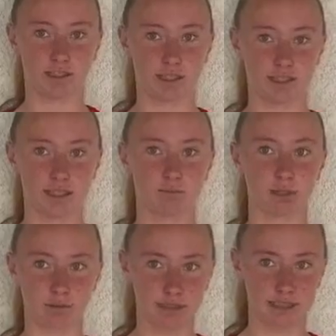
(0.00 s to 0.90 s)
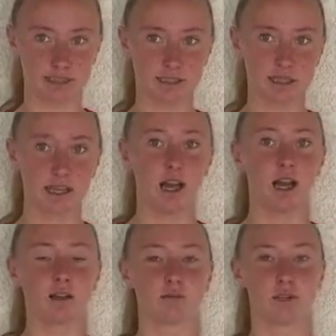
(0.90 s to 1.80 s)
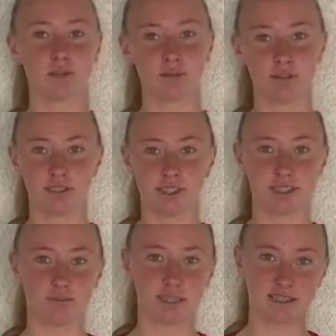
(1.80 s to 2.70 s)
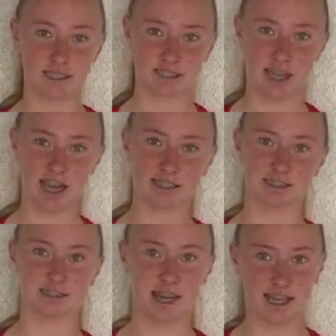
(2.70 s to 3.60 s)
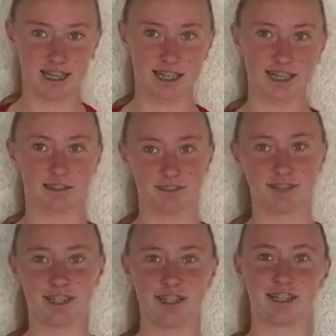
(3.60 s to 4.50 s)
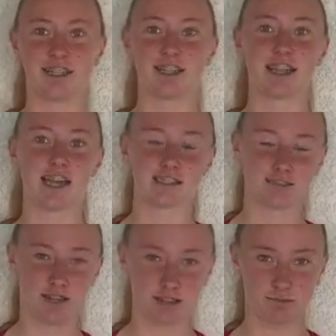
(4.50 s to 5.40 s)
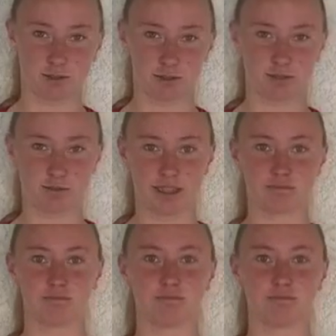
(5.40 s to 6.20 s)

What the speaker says: processing proteins. Those proteins can be such as gliadine and glutamine that is found in most wheat.